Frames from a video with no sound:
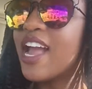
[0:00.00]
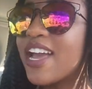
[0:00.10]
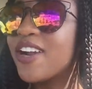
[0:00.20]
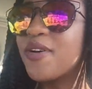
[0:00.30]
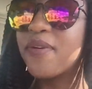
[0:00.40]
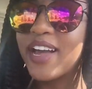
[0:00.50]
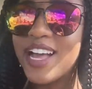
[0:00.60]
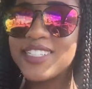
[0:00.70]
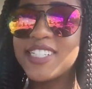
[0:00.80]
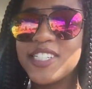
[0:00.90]
And oh my
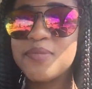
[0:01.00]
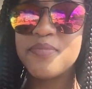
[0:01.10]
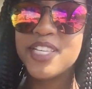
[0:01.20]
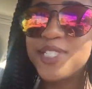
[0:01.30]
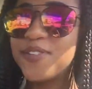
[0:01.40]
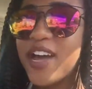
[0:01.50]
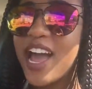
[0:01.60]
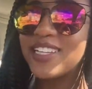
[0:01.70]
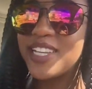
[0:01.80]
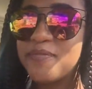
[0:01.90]
gosh, I just missed you guys.